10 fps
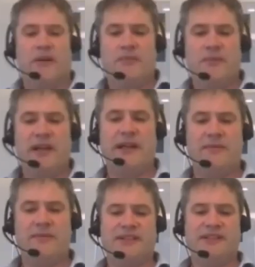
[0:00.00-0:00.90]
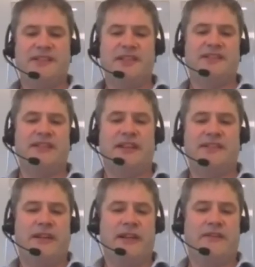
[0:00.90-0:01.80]
know, it, it so, so,
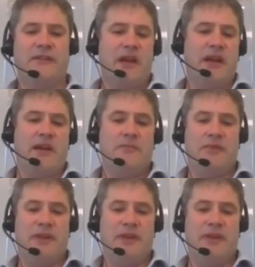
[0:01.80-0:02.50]
certainly for me,